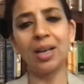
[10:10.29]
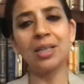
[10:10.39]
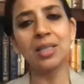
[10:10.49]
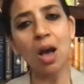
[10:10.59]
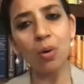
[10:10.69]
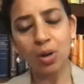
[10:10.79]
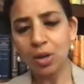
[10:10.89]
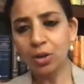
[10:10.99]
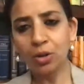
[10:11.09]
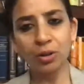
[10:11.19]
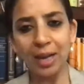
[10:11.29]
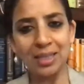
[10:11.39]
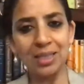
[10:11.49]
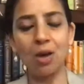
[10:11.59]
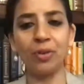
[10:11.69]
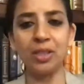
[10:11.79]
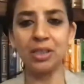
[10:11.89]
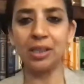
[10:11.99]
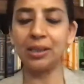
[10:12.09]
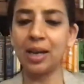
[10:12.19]
That is how, that is how we
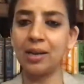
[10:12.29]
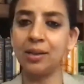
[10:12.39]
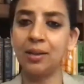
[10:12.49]
see that